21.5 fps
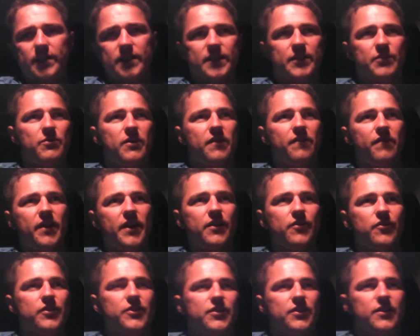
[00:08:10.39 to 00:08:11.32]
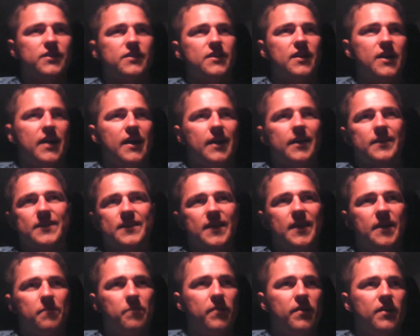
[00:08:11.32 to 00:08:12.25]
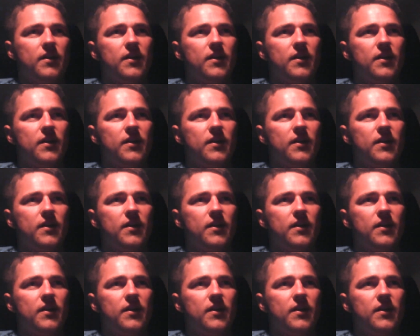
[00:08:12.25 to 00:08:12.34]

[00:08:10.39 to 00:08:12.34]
this quick video, just uh, tip